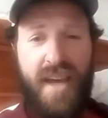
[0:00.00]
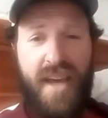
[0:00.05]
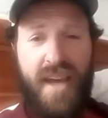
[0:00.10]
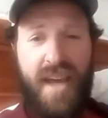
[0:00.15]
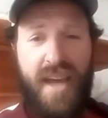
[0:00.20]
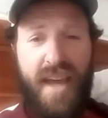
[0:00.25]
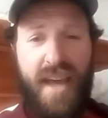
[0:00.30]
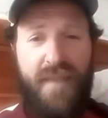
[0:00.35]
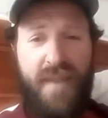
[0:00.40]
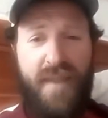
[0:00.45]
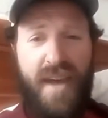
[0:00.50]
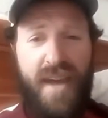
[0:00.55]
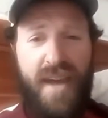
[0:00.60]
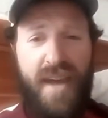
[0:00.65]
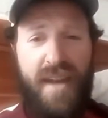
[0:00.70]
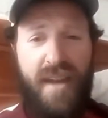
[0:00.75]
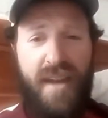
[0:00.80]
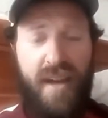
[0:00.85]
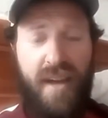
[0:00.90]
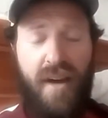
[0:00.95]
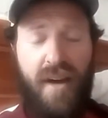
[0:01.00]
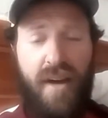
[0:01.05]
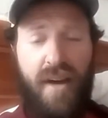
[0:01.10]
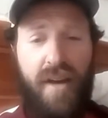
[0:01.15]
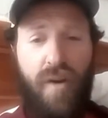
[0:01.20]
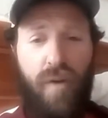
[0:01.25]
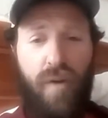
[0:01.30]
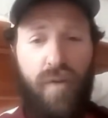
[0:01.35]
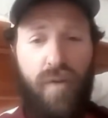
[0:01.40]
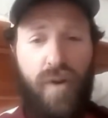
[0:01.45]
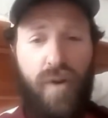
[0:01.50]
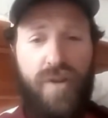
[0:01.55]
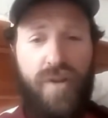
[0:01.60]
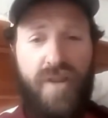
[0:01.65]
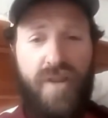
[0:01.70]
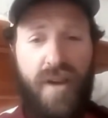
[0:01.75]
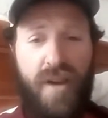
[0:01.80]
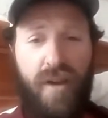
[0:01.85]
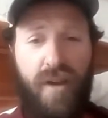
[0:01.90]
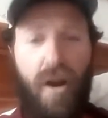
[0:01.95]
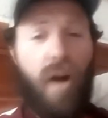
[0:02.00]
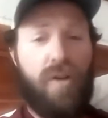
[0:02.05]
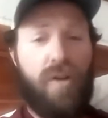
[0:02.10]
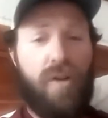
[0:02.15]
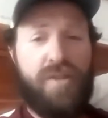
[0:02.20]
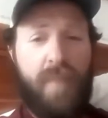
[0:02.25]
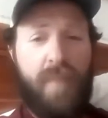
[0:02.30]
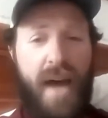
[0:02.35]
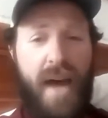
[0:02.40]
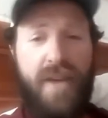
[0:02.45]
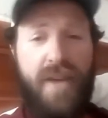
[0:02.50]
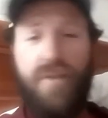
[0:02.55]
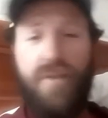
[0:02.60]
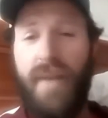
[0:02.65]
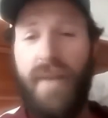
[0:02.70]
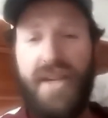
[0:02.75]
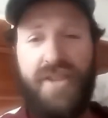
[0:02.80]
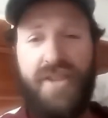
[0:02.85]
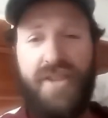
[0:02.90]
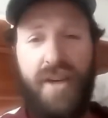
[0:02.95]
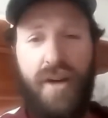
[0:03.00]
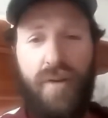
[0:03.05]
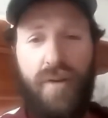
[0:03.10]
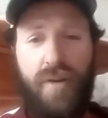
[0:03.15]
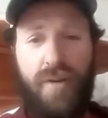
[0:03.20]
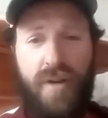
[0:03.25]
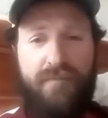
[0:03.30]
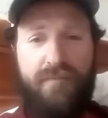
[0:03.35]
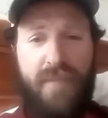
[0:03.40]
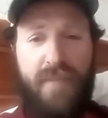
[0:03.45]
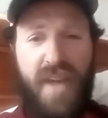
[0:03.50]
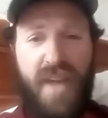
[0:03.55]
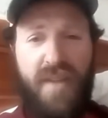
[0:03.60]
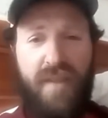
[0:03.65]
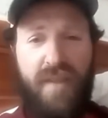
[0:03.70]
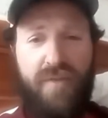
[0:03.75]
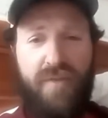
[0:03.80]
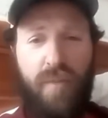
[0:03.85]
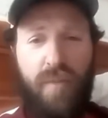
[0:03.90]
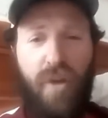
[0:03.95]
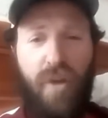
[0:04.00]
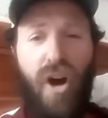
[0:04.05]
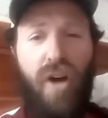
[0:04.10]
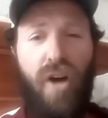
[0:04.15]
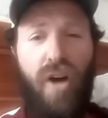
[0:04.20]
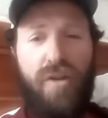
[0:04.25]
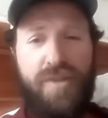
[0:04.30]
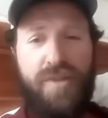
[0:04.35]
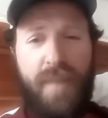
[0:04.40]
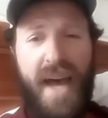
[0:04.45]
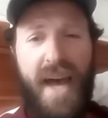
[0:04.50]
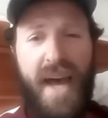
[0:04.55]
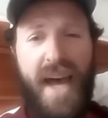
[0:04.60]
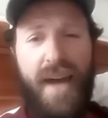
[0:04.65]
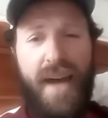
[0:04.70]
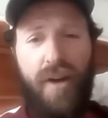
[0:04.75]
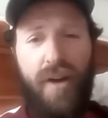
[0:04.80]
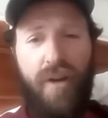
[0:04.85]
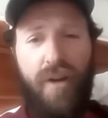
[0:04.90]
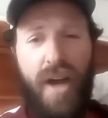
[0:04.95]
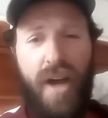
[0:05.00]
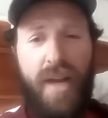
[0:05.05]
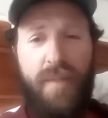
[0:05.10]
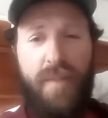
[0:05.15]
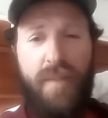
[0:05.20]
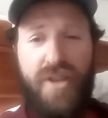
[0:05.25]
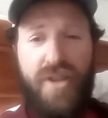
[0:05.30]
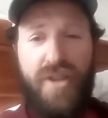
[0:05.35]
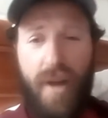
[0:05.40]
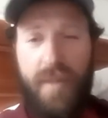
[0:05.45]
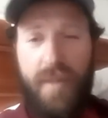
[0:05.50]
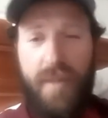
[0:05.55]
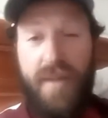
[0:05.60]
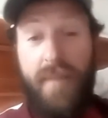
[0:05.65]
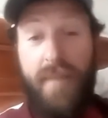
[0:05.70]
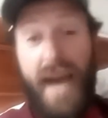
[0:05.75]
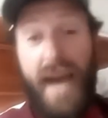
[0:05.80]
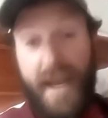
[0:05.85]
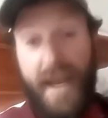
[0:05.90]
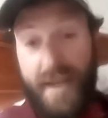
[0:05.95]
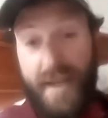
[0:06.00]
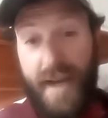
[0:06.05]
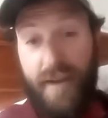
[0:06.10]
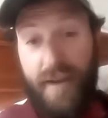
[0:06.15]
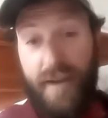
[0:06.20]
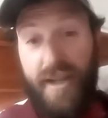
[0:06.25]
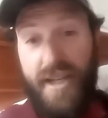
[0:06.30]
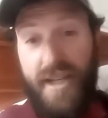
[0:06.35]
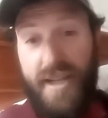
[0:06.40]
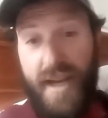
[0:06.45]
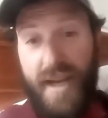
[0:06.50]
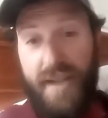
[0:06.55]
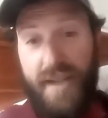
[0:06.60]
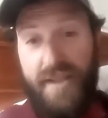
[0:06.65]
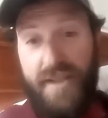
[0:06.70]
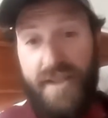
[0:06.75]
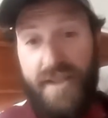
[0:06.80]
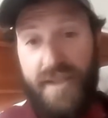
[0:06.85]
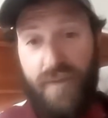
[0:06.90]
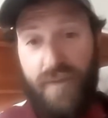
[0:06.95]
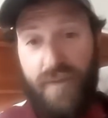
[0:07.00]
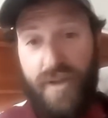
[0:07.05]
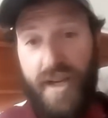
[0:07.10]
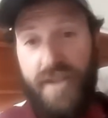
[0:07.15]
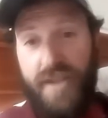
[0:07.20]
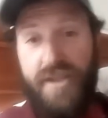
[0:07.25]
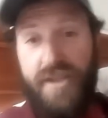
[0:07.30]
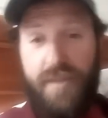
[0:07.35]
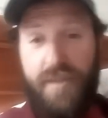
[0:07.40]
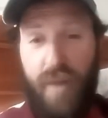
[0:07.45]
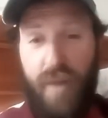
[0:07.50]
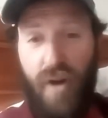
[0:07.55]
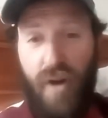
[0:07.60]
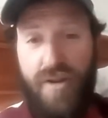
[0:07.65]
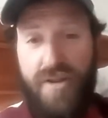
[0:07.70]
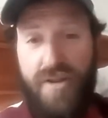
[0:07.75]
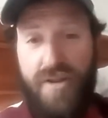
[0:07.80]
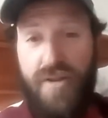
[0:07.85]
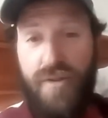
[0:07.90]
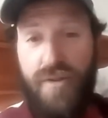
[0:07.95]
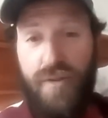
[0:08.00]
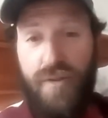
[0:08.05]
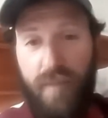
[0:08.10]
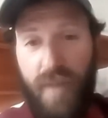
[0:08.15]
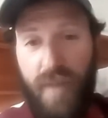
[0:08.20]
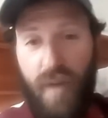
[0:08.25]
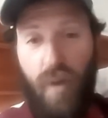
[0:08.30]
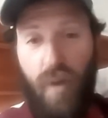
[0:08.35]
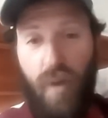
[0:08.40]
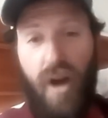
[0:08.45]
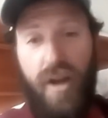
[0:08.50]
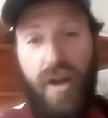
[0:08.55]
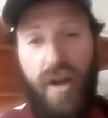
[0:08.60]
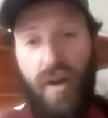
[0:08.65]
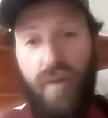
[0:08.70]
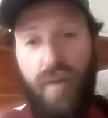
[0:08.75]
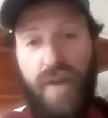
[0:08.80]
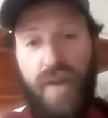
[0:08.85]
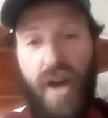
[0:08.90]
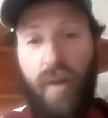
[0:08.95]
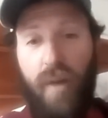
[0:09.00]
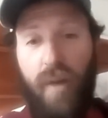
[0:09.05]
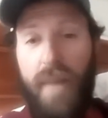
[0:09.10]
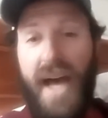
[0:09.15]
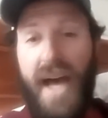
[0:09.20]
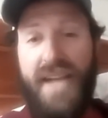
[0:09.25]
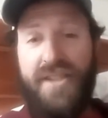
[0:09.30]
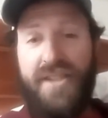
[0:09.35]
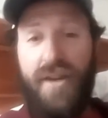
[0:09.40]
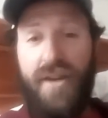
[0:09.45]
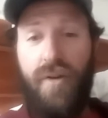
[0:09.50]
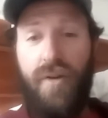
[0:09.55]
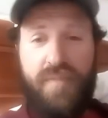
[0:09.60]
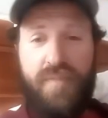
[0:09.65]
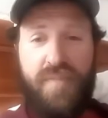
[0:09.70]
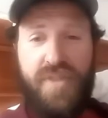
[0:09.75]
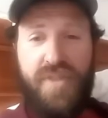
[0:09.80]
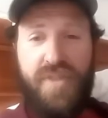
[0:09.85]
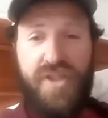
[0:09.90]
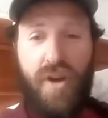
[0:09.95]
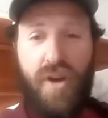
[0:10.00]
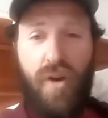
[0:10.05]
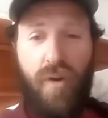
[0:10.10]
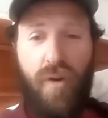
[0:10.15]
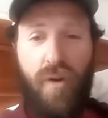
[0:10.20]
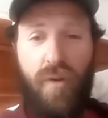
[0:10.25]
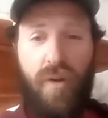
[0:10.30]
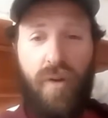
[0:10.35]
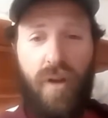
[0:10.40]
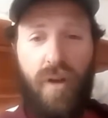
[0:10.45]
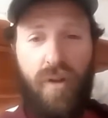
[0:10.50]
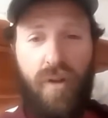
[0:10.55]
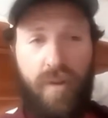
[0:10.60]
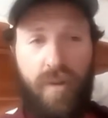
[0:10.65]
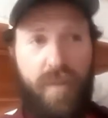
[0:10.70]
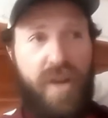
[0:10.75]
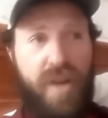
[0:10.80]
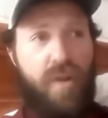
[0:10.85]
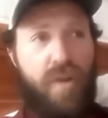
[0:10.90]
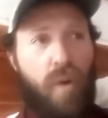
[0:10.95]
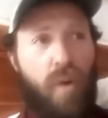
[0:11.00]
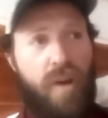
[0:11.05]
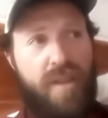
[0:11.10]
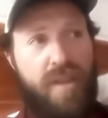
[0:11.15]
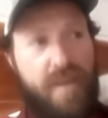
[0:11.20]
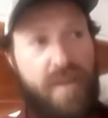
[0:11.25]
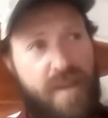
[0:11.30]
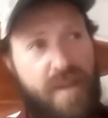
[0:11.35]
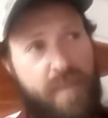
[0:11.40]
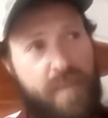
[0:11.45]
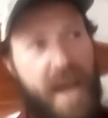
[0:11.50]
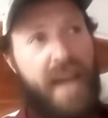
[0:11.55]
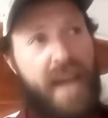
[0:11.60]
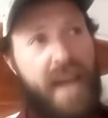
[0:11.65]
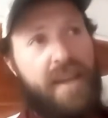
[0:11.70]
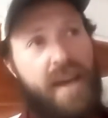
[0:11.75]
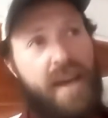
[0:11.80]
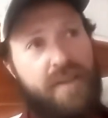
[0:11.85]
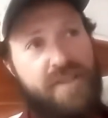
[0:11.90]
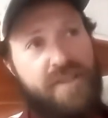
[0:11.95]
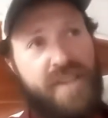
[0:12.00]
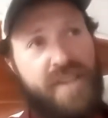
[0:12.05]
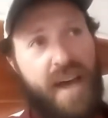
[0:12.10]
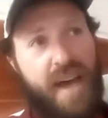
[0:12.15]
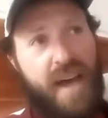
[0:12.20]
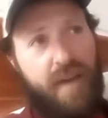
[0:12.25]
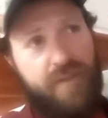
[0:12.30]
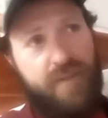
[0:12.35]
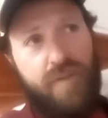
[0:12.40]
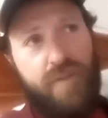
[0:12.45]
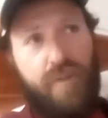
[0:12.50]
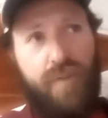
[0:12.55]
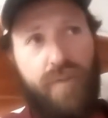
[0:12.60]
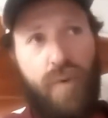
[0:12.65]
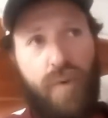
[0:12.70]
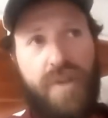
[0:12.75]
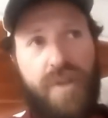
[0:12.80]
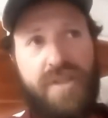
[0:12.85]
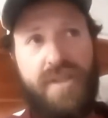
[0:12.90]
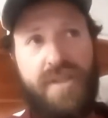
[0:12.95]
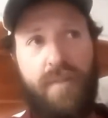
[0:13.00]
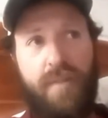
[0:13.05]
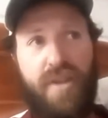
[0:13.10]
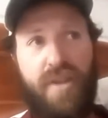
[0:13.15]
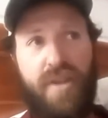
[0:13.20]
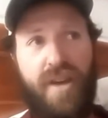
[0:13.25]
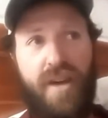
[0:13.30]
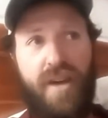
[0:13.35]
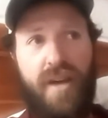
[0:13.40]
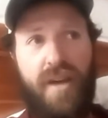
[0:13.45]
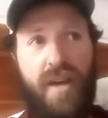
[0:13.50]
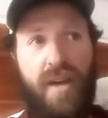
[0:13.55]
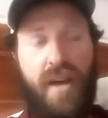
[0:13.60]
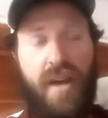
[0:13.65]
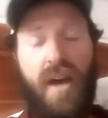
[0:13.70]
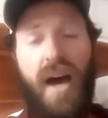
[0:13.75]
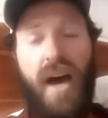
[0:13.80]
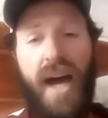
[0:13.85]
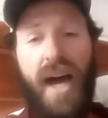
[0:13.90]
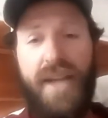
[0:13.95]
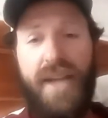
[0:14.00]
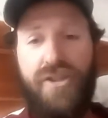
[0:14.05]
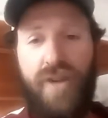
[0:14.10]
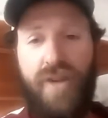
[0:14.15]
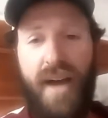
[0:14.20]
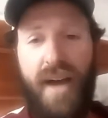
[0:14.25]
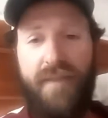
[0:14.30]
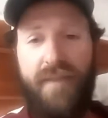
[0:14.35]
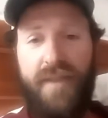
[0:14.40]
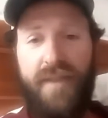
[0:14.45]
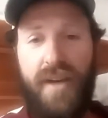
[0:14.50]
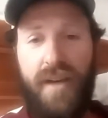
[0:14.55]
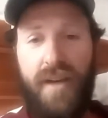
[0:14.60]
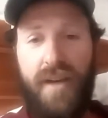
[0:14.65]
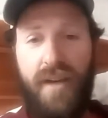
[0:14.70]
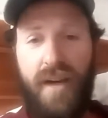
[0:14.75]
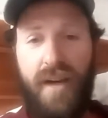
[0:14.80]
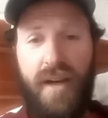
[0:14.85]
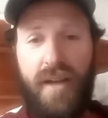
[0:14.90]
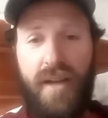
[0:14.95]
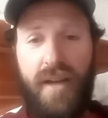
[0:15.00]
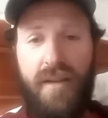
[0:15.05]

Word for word: and then cutting over to Carlsbad, New Mexico. And then from Carlsbad, I'll kind of be dropping back down into Texas for Texas Part Two and walking over to El Paso. So a little bit north and then back down south to avoid some of the high traffic uh,